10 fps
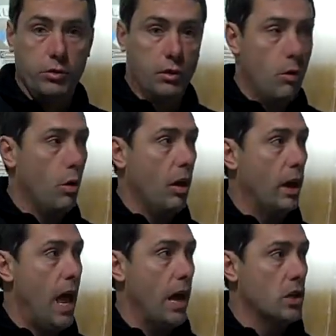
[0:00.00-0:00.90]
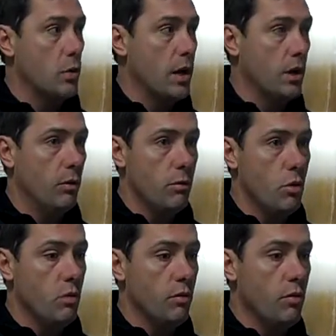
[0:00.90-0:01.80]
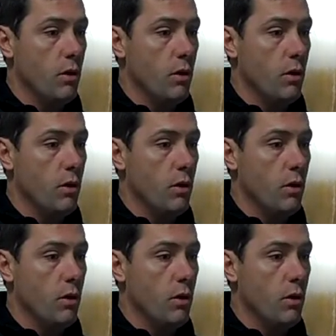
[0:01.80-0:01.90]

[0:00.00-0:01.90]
The more organics we can remove